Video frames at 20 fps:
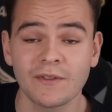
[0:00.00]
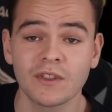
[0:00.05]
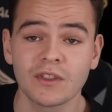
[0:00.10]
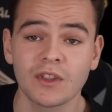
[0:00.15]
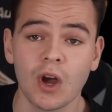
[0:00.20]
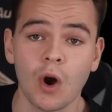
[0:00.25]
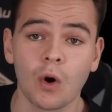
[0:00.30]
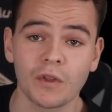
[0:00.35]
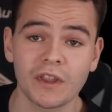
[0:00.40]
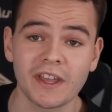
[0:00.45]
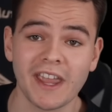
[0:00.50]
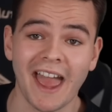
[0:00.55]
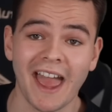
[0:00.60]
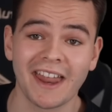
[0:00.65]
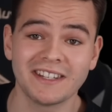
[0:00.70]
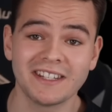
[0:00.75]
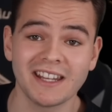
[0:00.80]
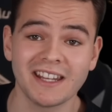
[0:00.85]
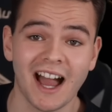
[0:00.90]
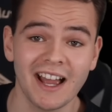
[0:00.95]
even though the
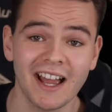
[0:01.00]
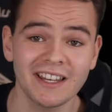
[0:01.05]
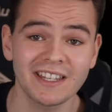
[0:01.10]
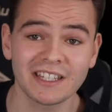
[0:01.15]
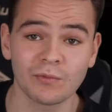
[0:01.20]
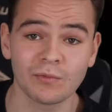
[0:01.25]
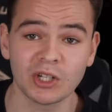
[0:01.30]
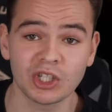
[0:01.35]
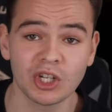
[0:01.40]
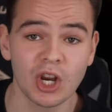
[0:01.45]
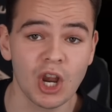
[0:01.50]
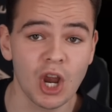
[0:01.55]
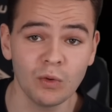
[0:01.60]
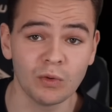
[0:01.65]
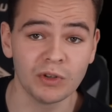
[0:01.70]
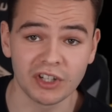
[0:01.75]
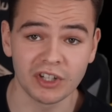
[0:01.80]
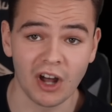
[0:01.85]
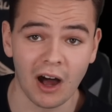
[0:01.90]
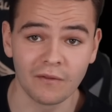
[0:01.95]
anti-ice switch
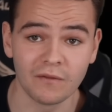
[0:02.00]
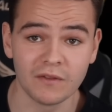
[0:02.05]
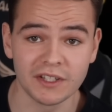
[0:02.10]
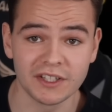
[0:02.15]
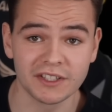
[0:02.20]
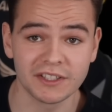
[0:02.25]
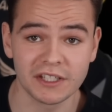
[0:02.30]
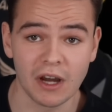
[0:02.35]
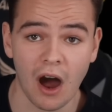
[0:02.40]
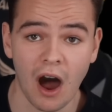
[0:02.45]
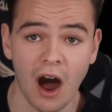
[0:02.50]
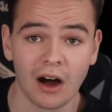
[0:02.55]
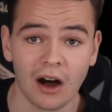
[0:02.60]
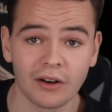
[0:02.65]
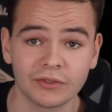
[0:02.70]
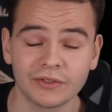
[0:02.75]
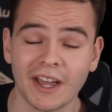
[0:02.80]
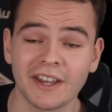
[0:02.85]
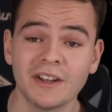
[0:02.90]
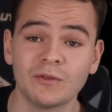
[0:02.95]
was obviously
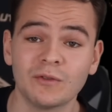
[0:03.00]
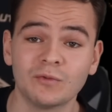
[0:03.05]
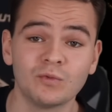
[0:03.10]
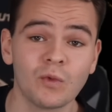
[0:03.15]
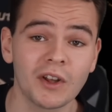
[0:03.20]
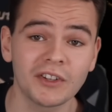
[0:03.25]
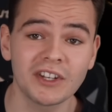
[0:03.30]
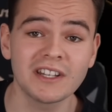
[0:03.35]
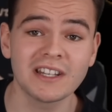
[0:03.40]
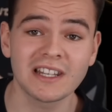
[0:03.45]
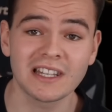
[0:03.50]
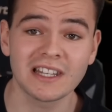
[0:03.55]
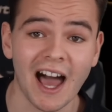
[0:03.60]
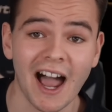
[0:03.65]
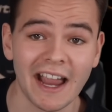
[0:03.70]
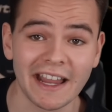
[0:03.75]
off, and it wasn't